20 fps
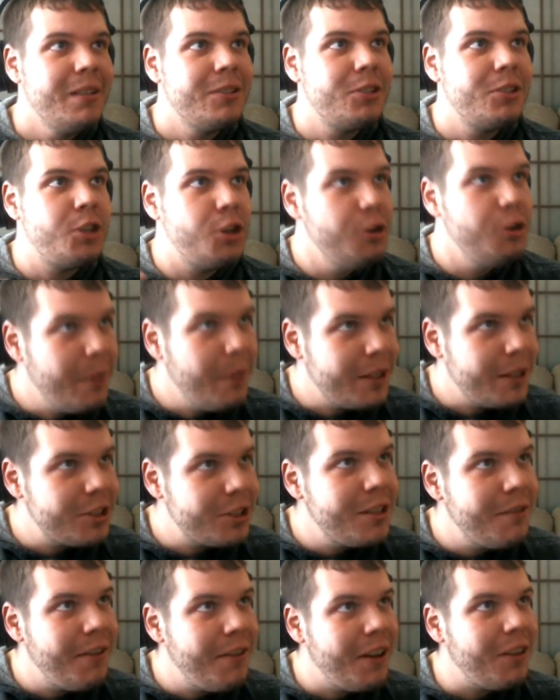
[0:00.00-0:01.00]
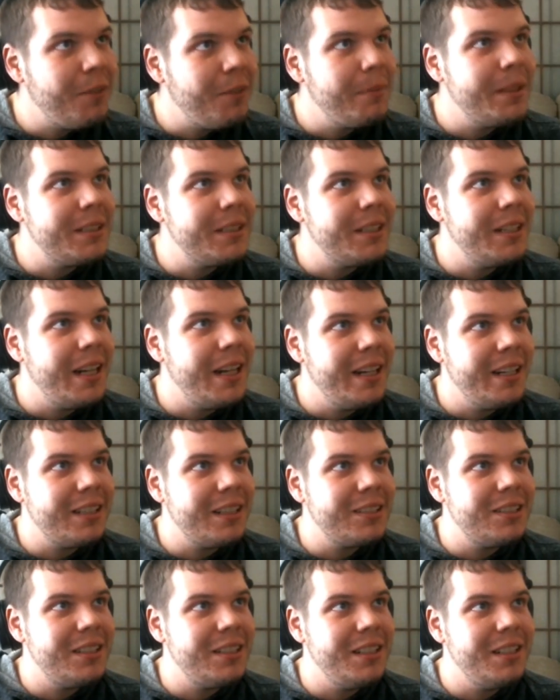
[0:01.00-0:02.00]
too much development in N
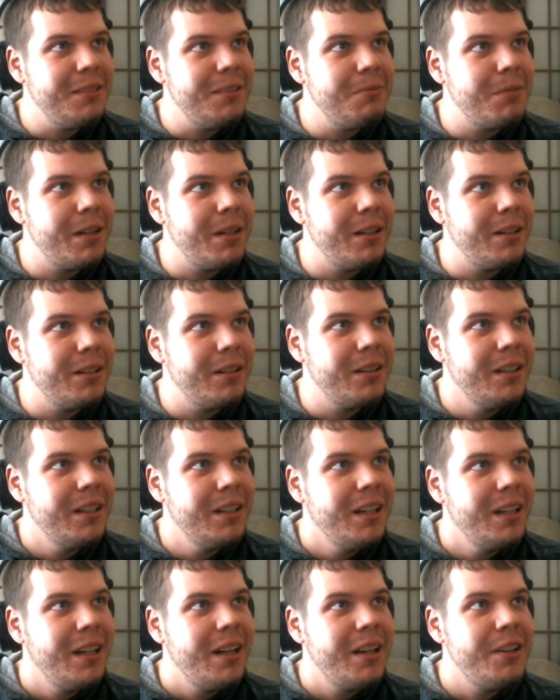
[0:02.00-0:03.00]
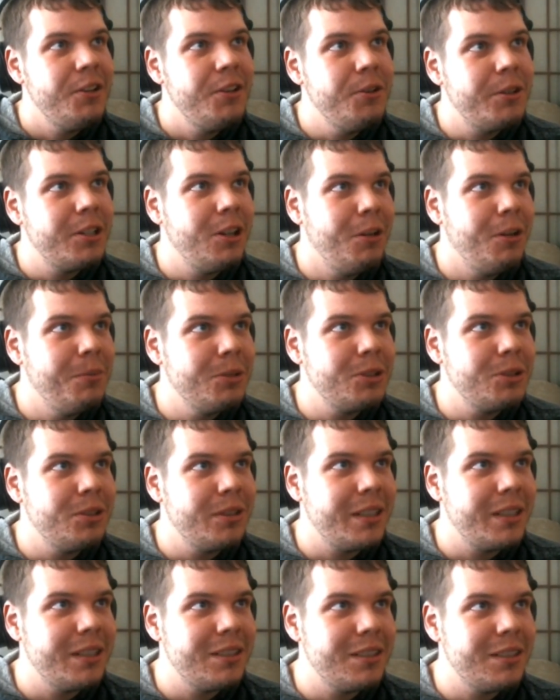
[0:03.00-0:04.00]
X T, where you could almost
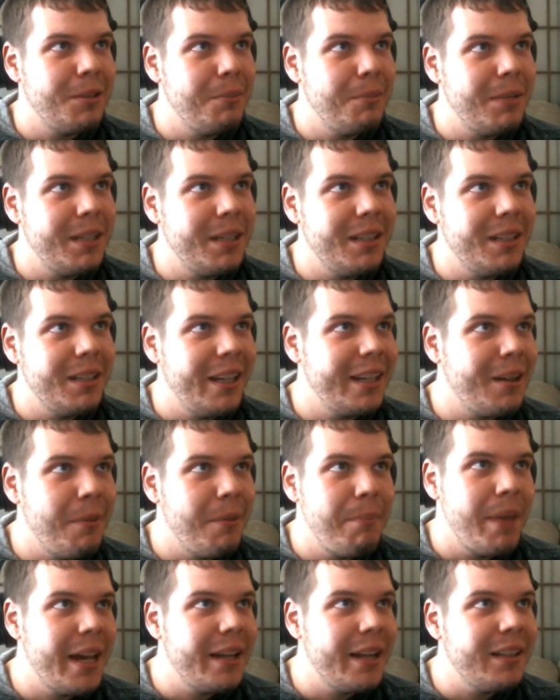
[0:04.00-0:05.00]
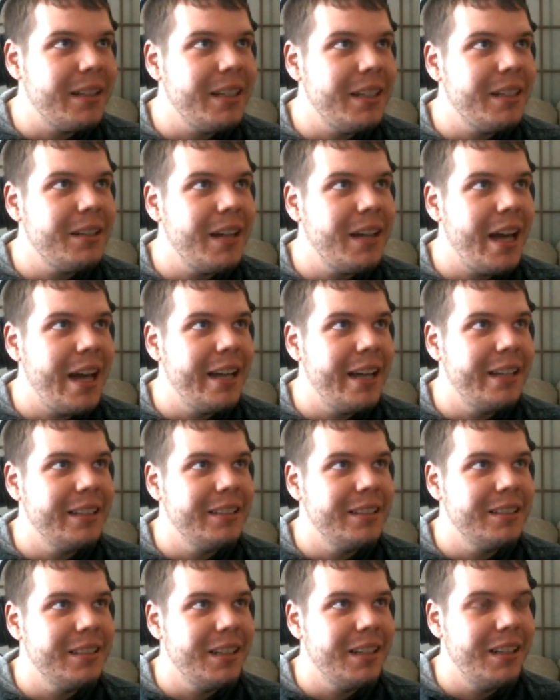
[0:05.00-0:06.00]
look at somebody like a Bayley
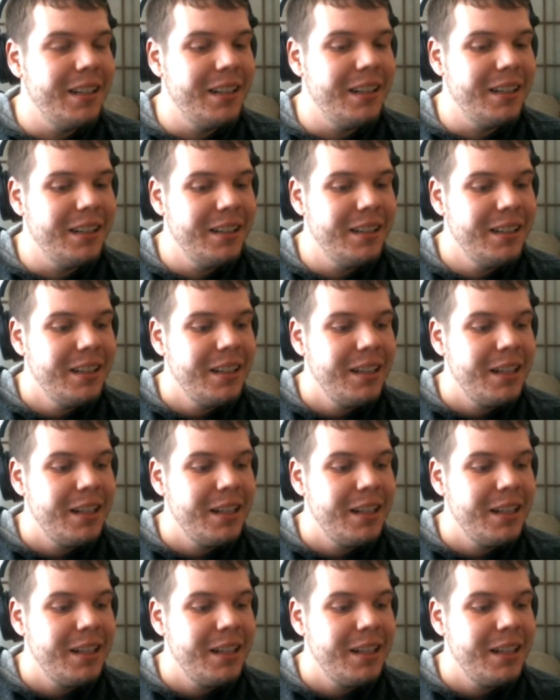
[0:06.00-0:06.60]
and uh,